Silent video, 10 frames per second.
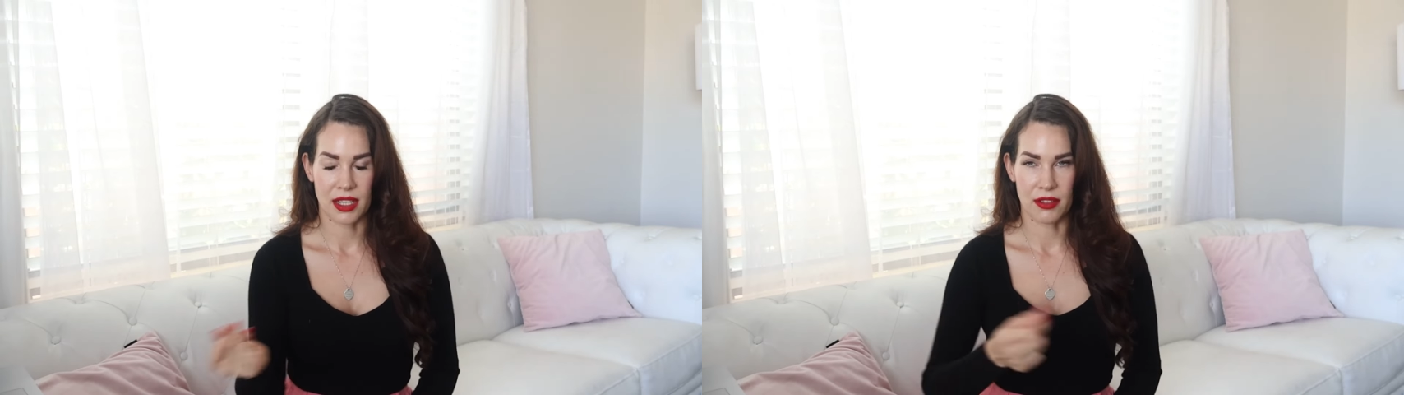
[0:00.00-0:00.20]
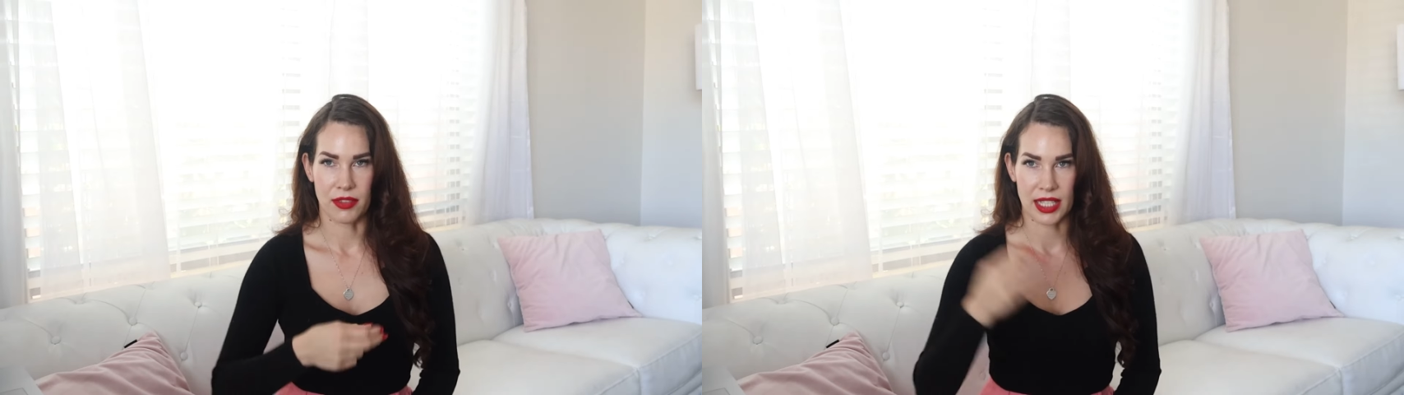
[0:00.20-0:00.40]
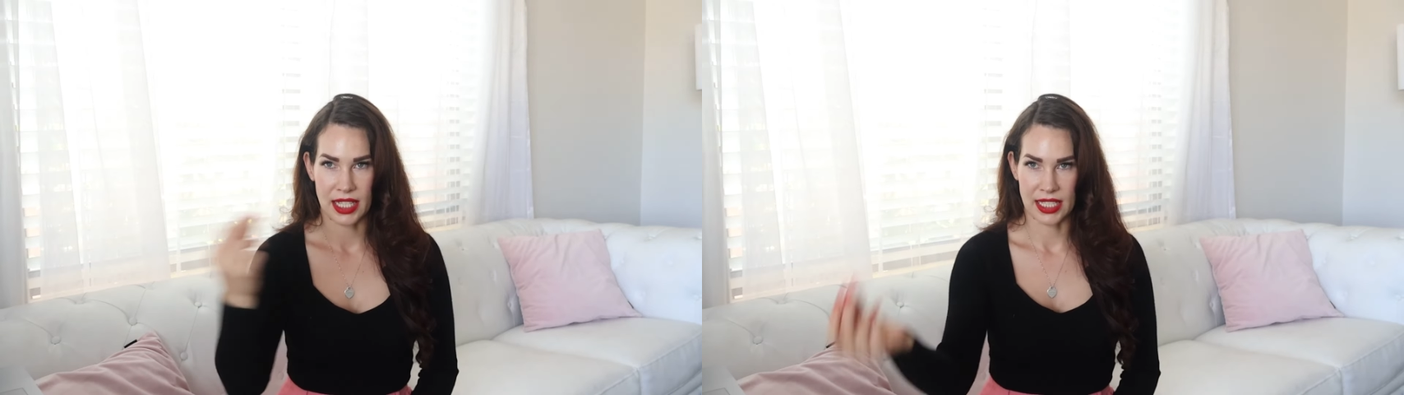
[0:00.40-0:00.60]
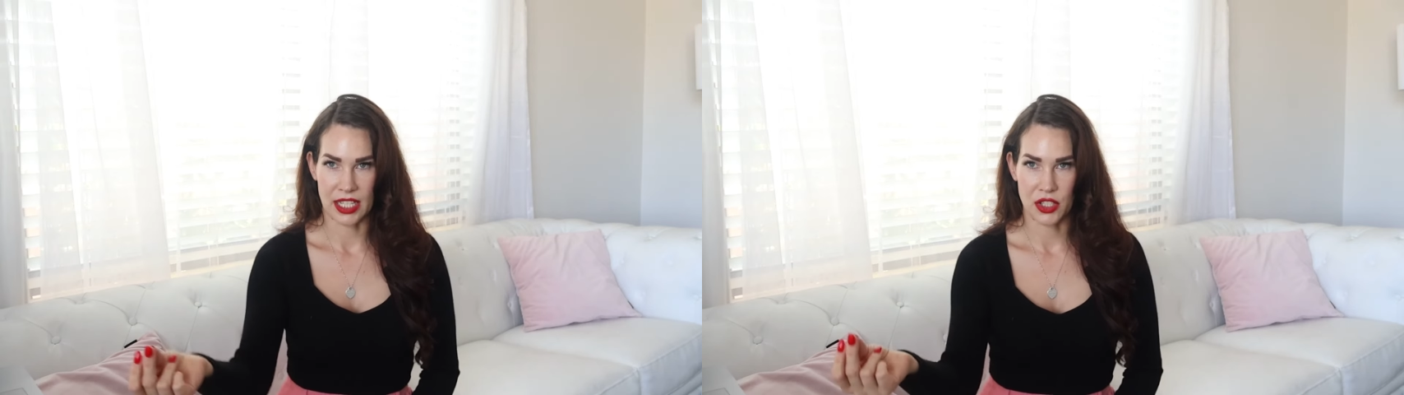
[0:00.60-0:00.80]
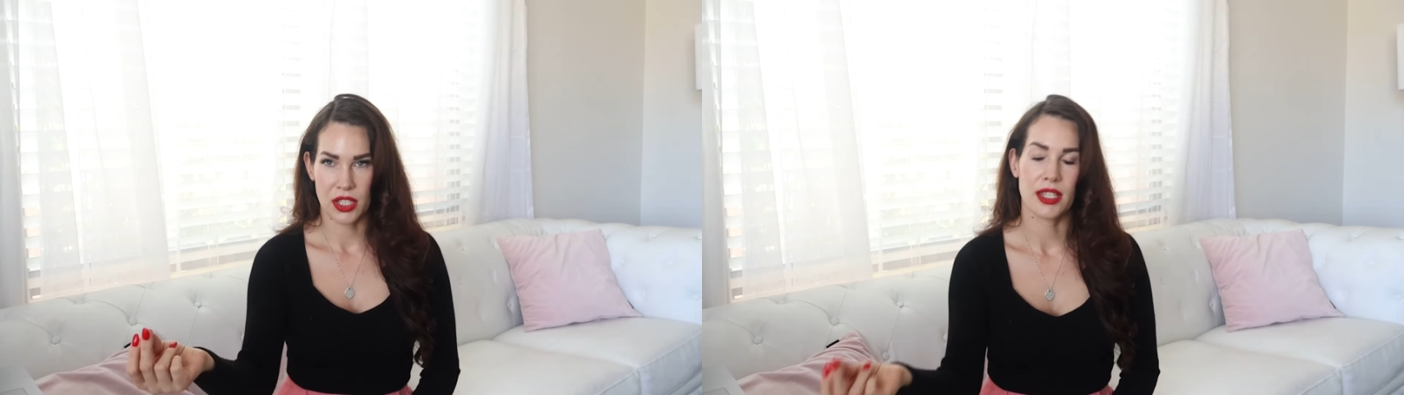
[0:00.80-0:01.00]
of like the
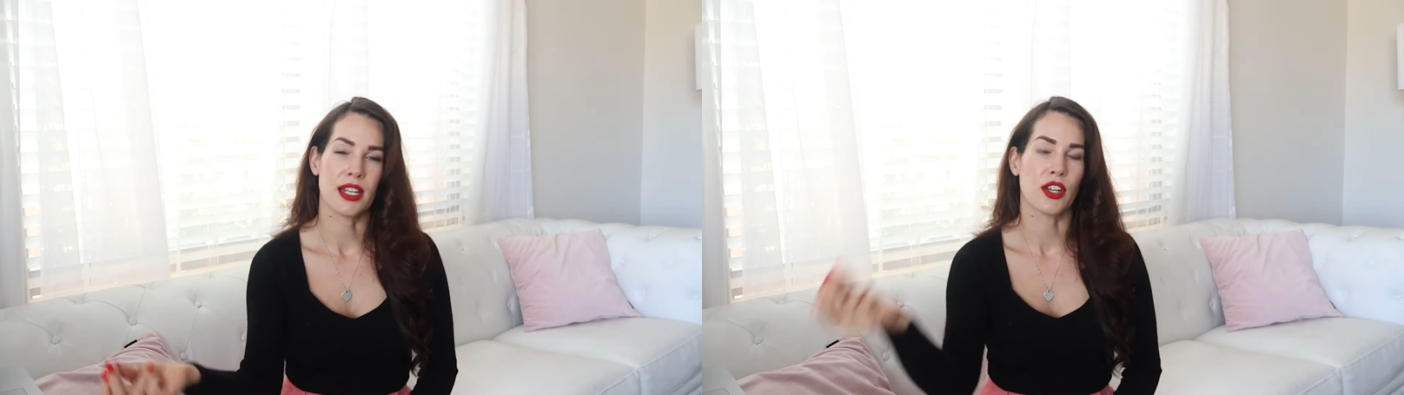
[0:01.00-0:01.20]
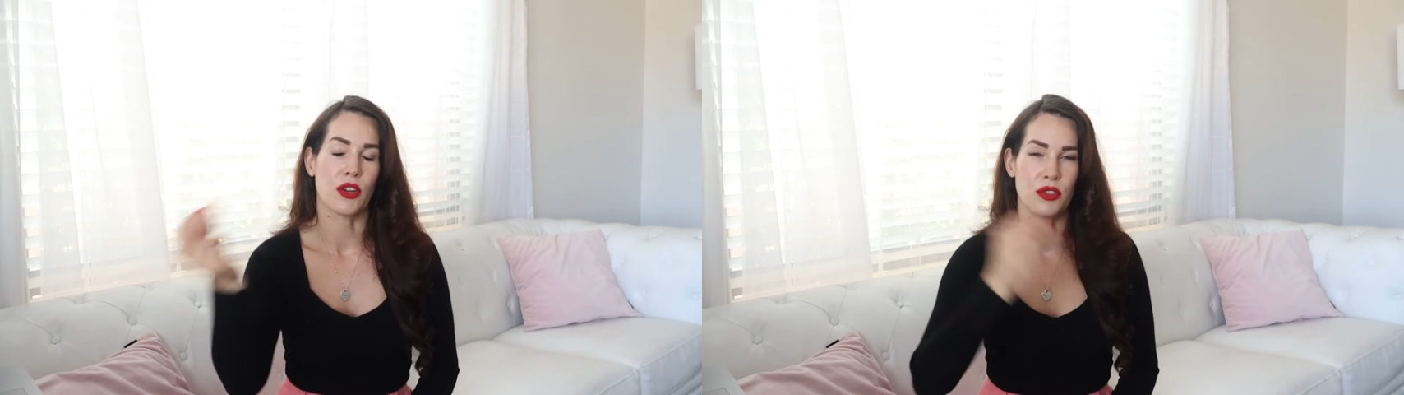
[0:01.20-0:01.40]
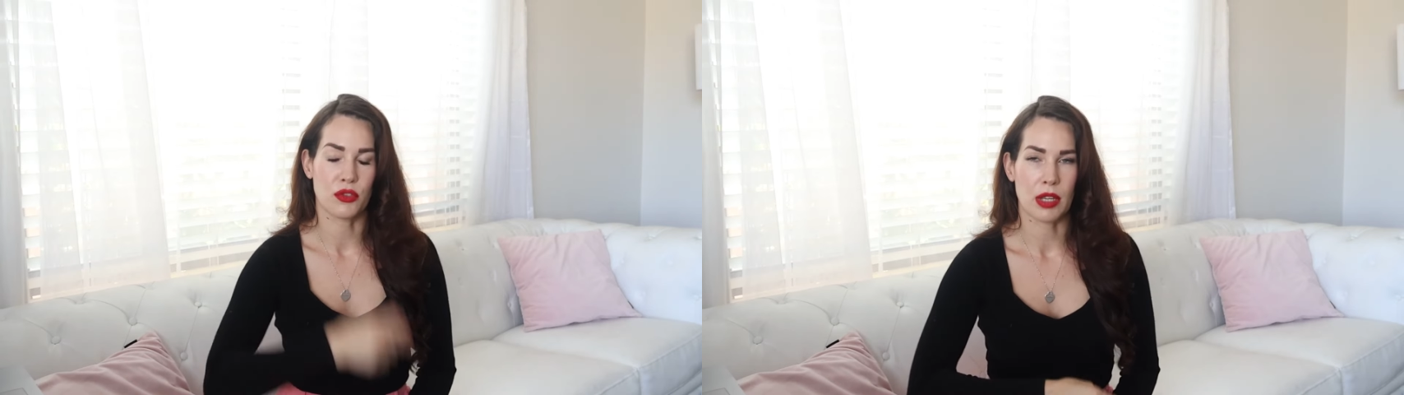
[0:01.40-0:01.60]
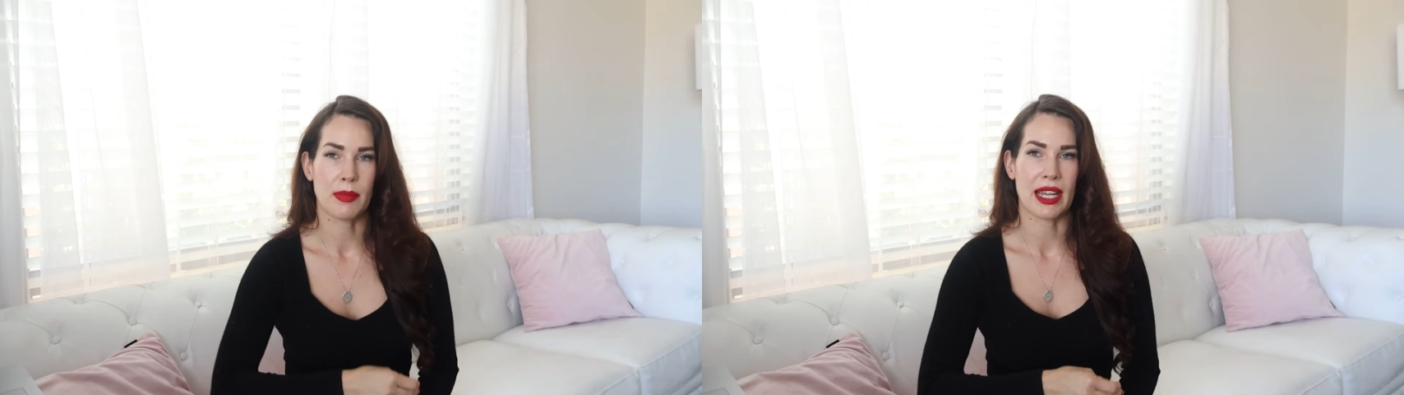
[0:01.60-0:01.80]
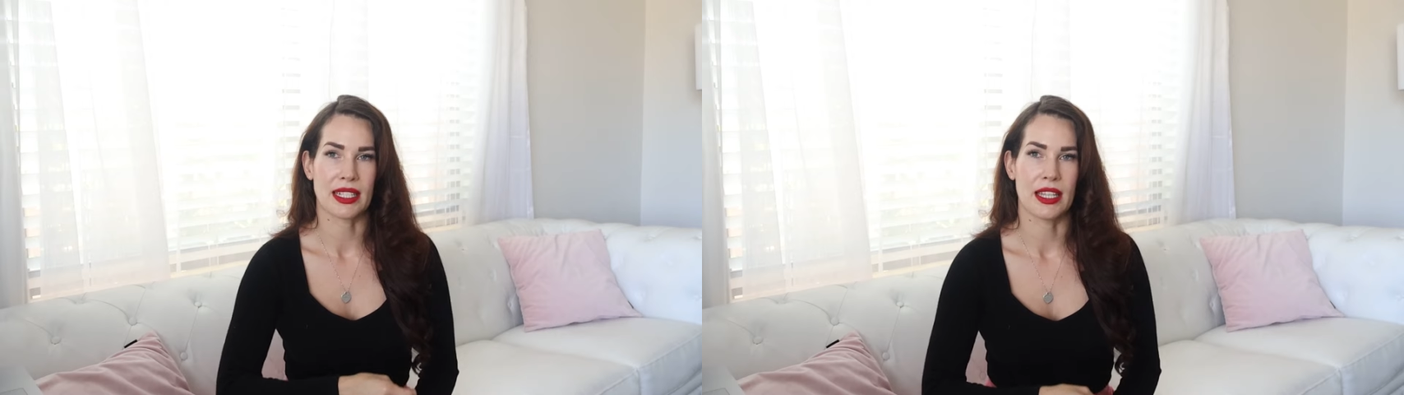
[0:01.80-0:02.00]
attention, then it goes straight
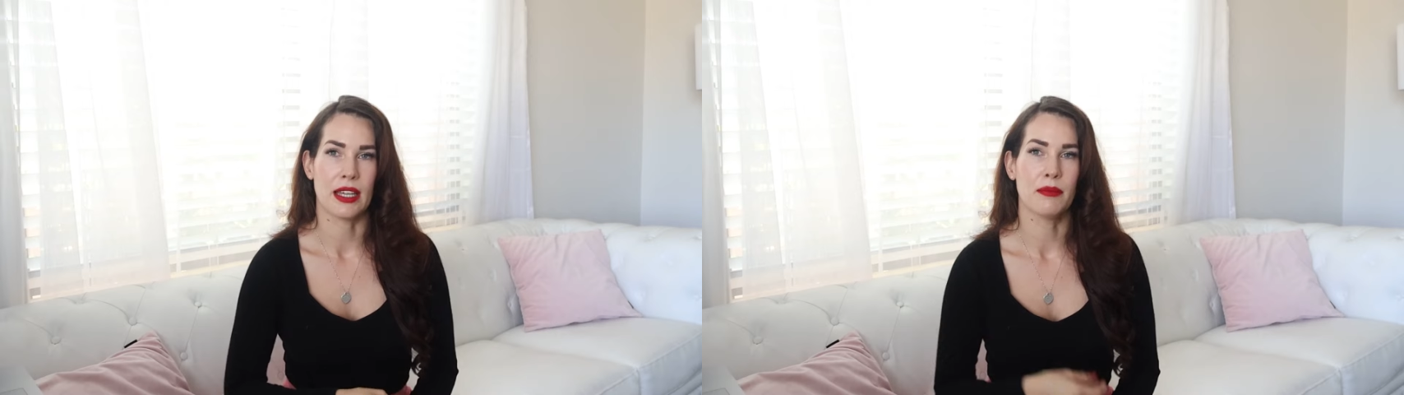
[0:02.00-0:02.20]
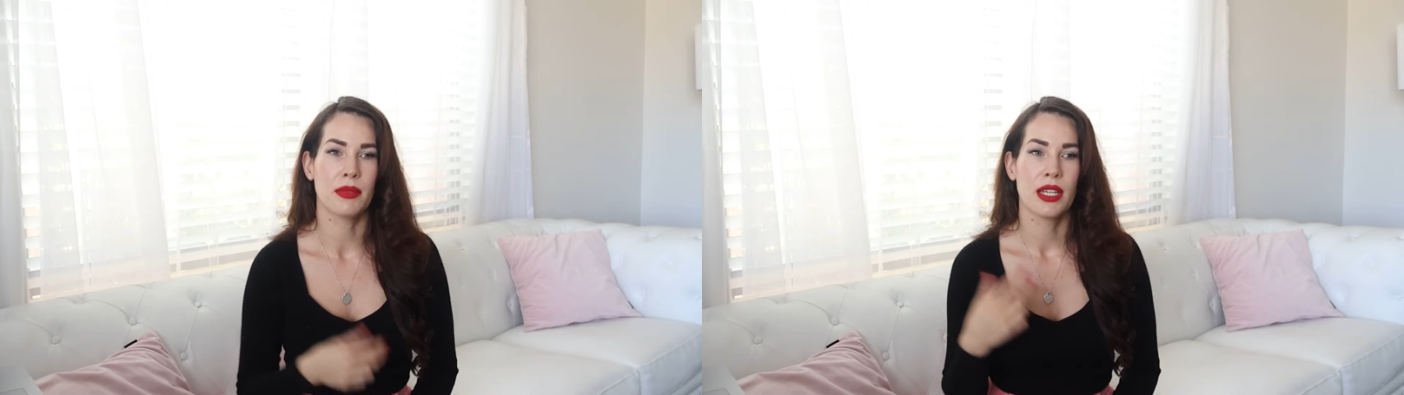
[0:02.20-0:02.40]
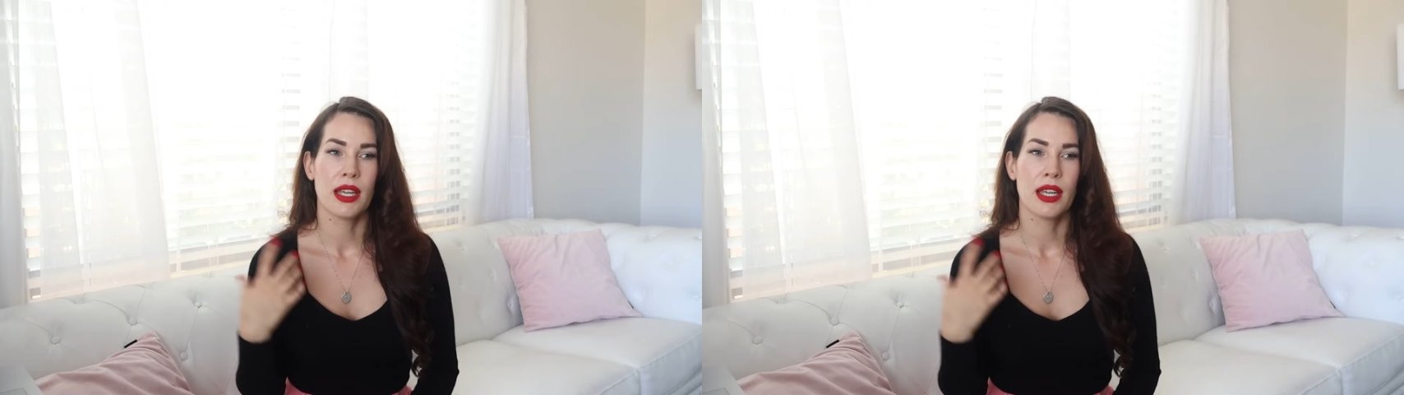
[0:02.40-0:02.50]
back to them,